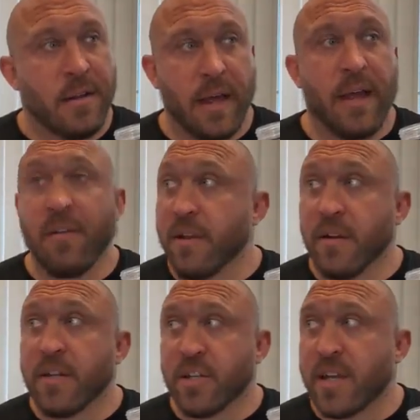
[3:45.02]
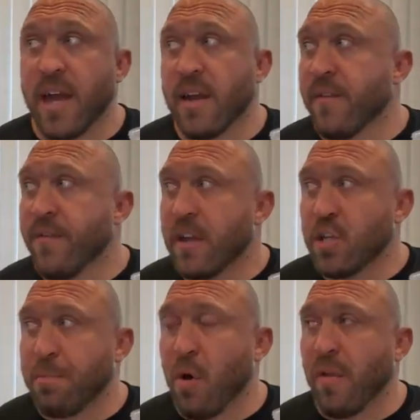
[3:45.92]
Like I literally just got done. Um, the
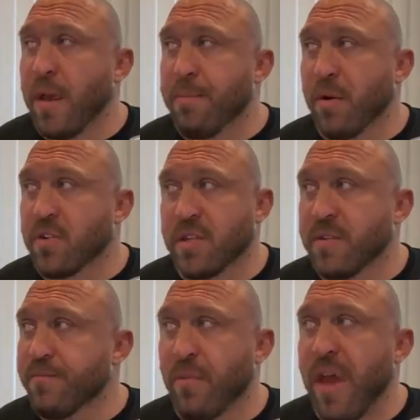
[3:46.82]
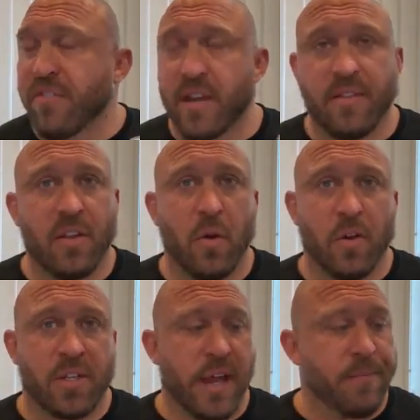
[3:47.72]
Chipotle person left it at the
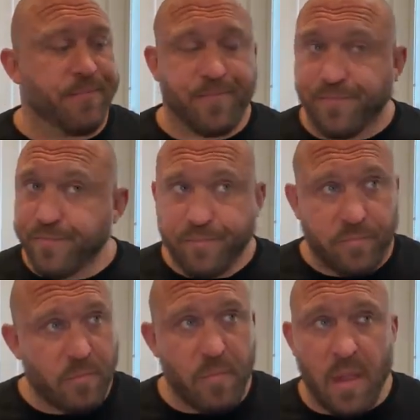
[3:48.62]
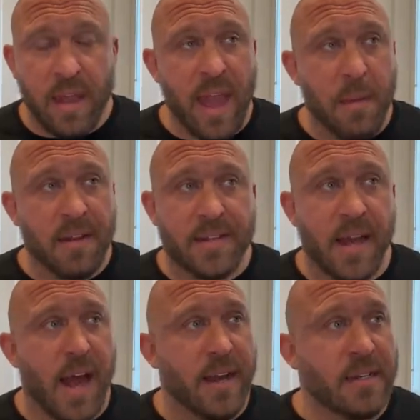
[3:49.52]
doorstep, came
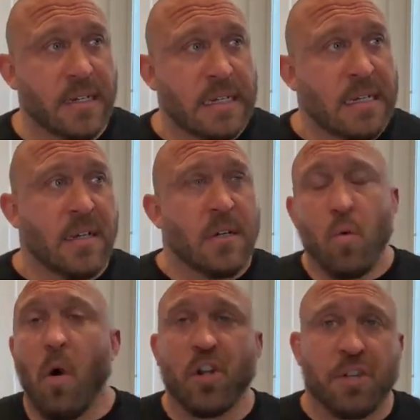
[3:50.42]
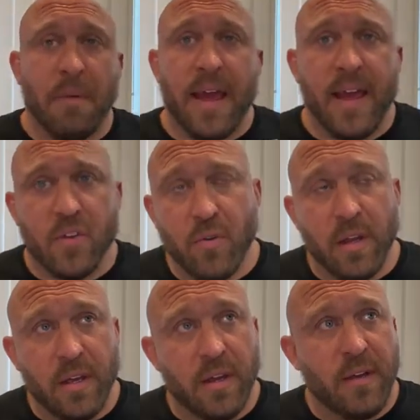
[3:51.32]
inside, washed my hands
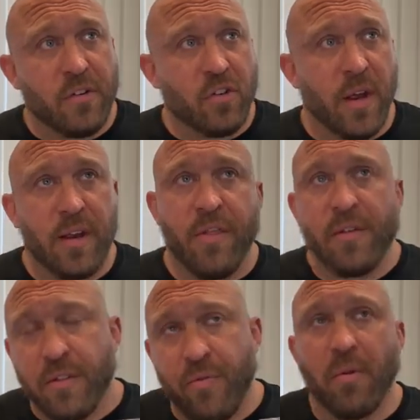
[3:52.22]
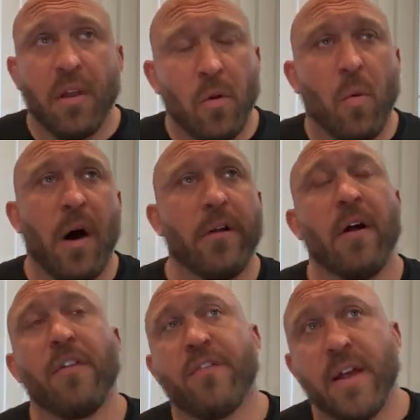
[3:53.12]
really good after training, threw a little water
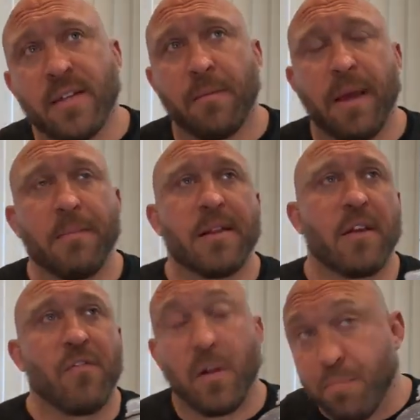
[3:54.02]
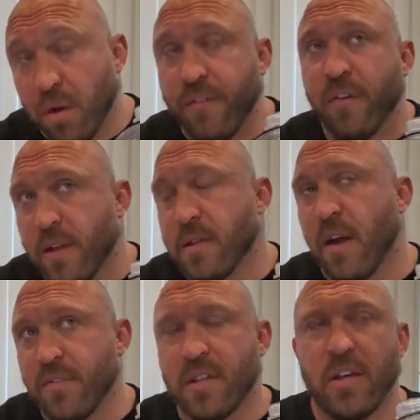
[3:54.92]
on the face to make myself look pretty for this,
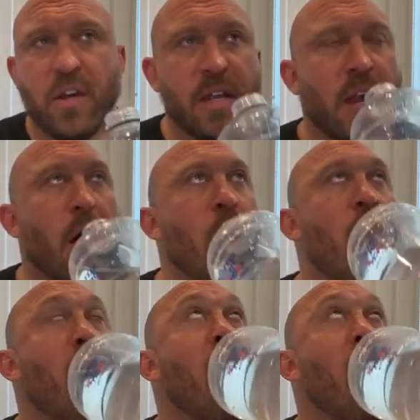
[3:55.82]
obviously you could tell